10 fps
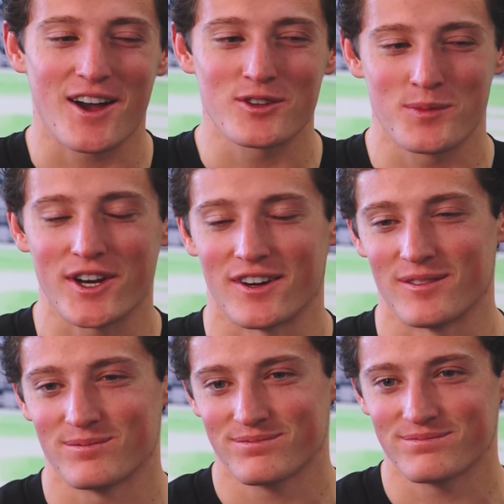I was bitter.
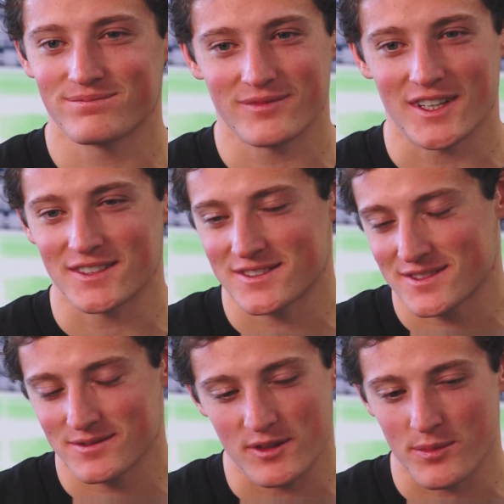That's
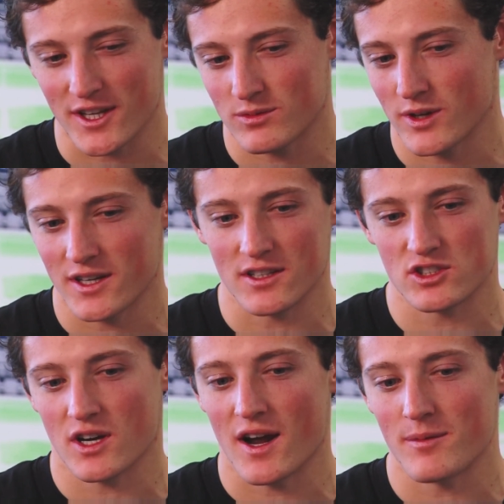the best way to
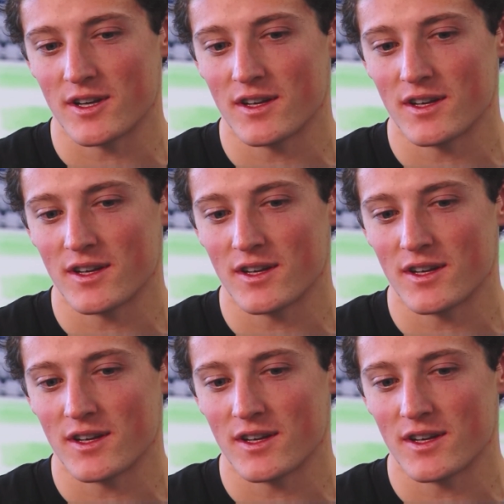describe